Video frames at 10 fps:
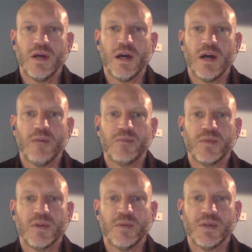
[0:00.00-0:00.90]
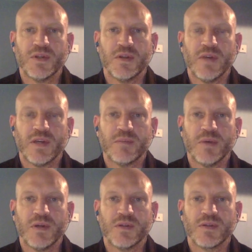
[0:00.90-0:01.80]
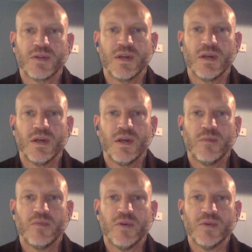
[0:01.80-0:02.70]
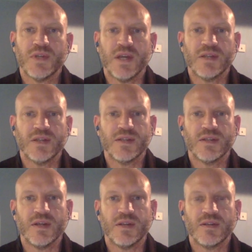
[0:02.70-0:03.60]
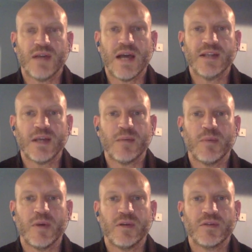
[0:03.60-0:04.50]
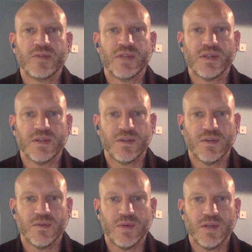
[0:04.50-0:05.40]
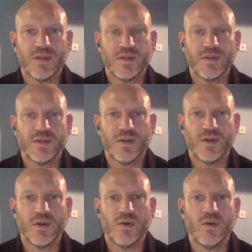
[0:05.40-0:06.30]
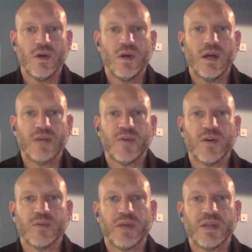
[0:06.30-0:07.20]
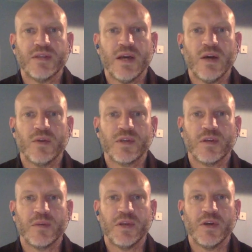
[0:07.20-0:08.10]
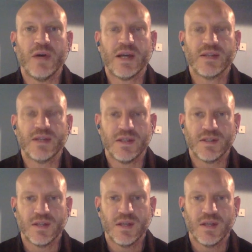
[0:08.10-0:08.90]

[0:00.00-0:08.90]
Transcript: um, Commission of Experts process is that Addis Ababa is resistant to it. So, as far as we can tell, there's going to be no access